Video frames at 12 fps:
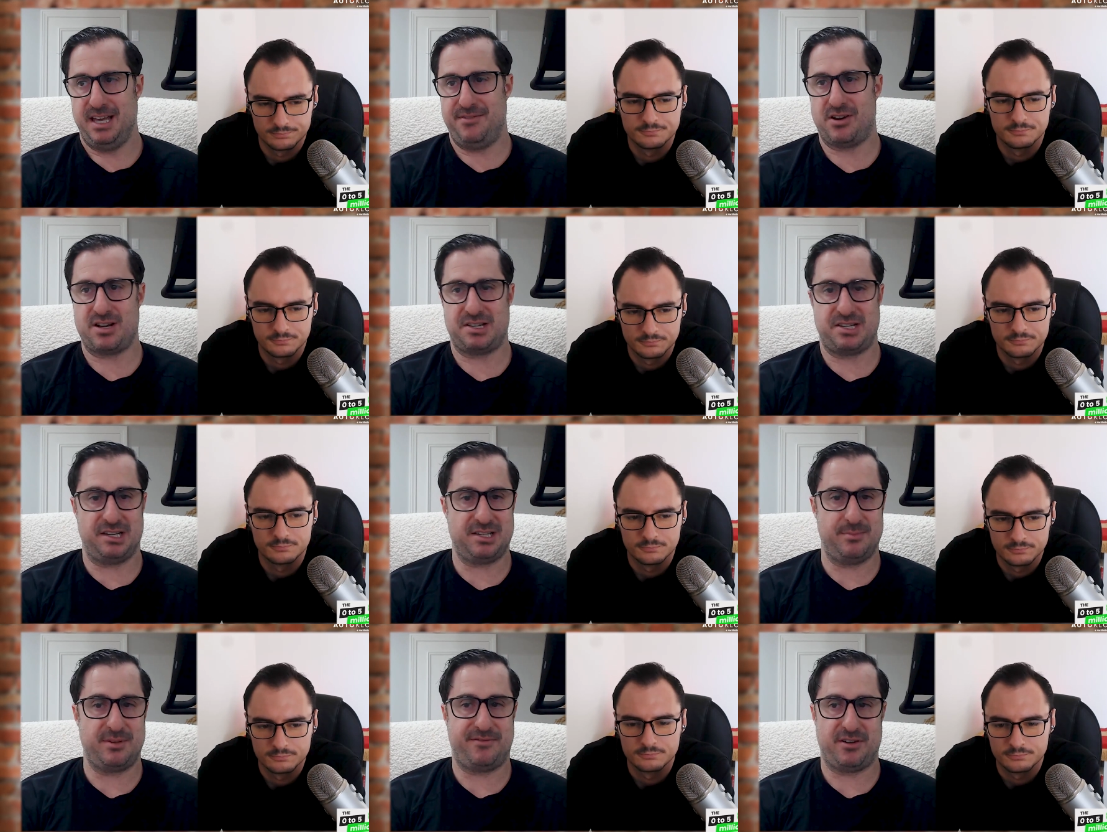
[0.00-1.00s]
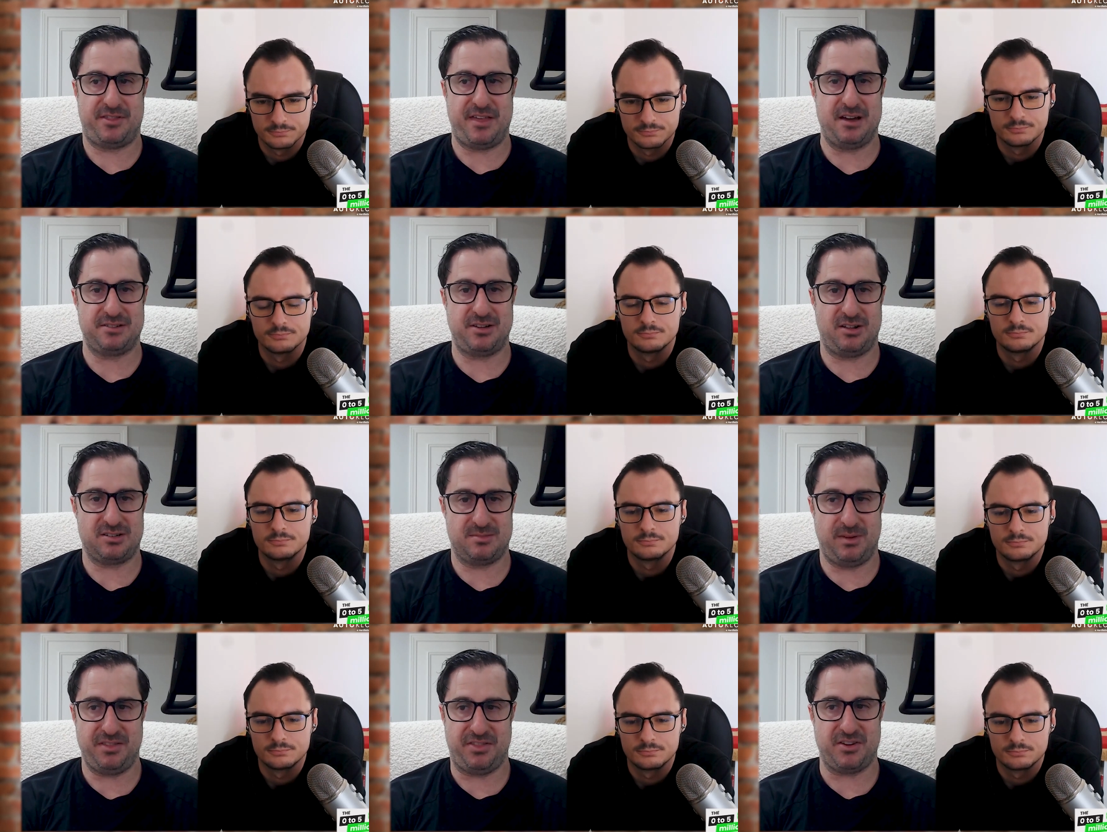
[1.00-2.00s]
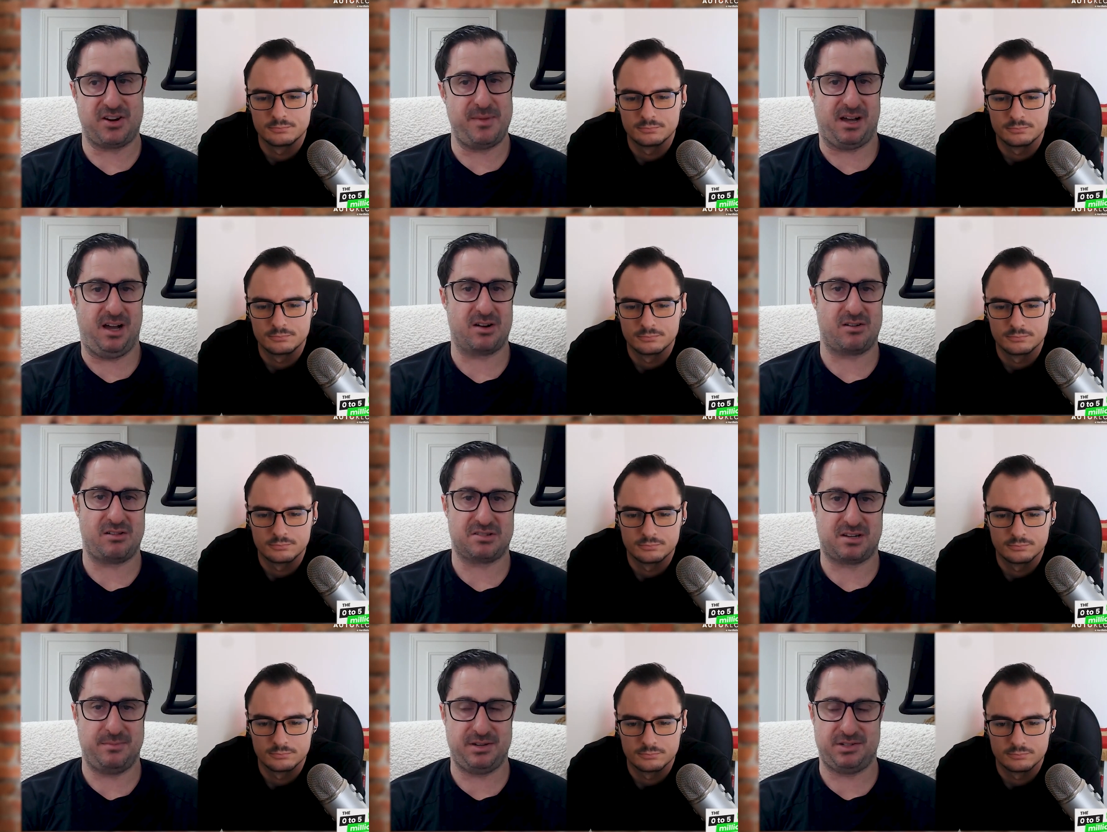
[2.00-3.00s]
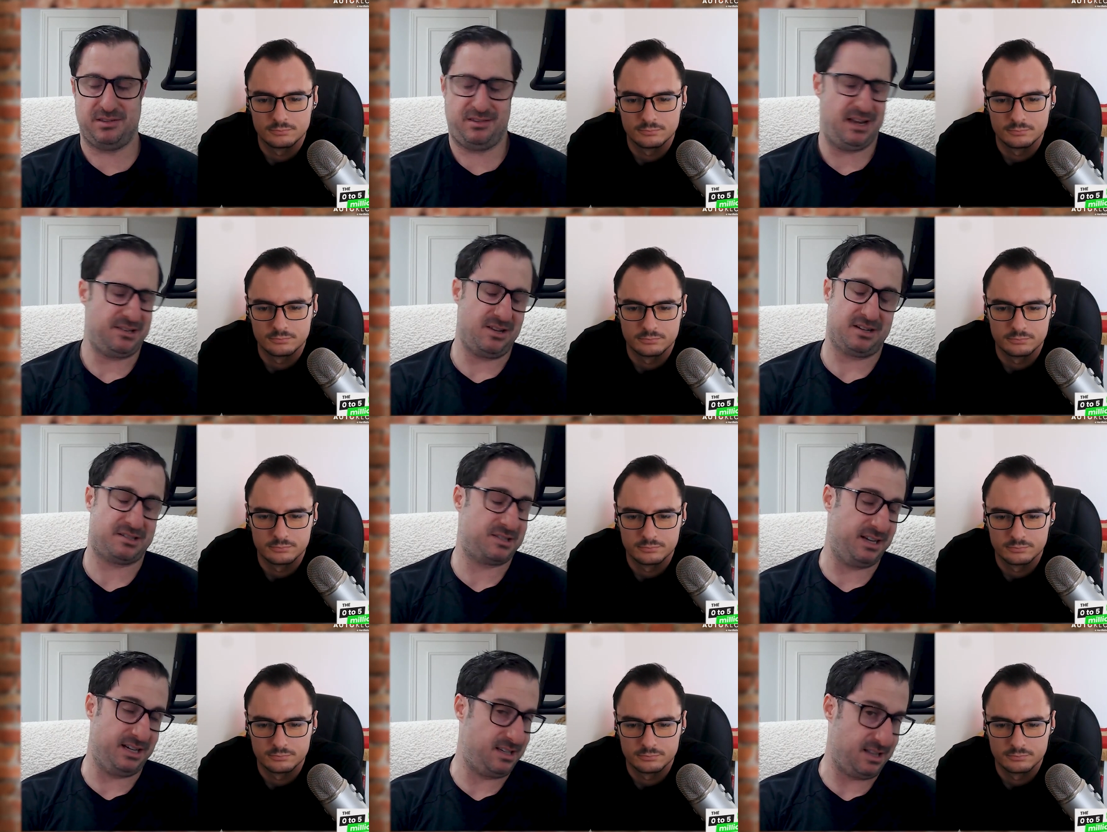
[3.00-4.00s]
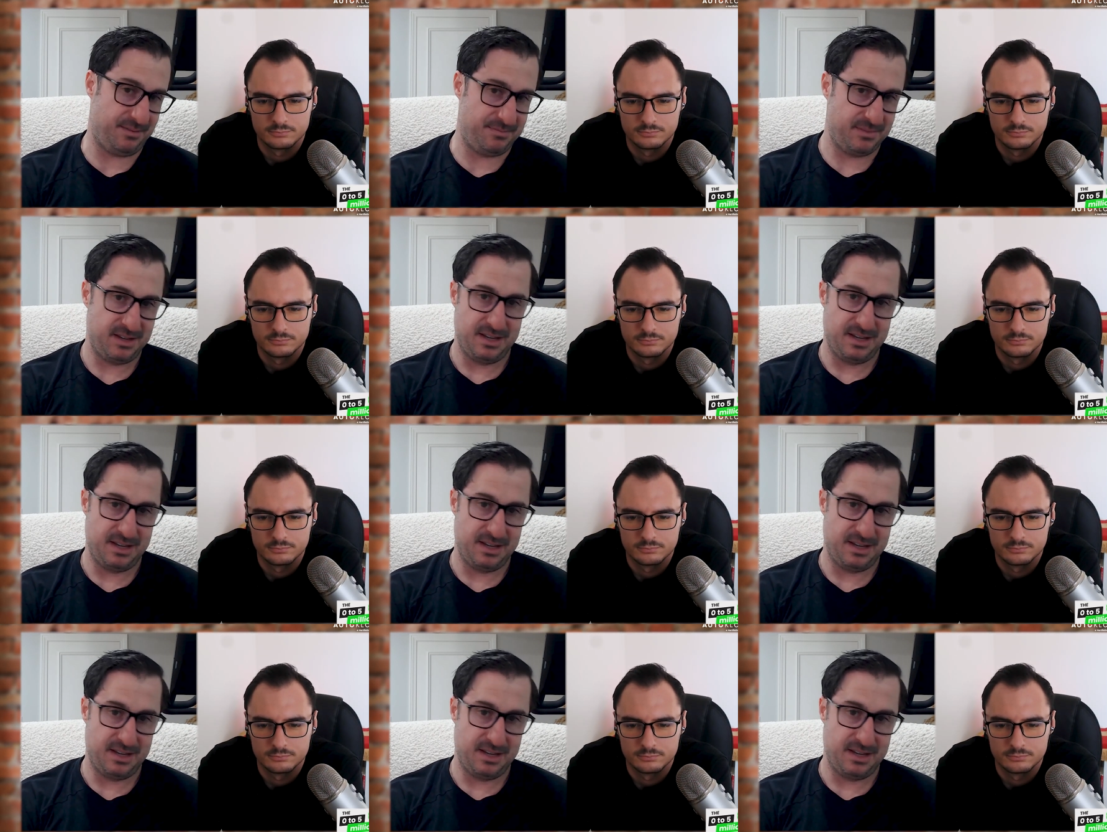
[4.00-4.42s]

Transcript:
Speaker 1: if they're going to sell something for $1,000 a month, they're going to make $100 commission. That's not exciting to them.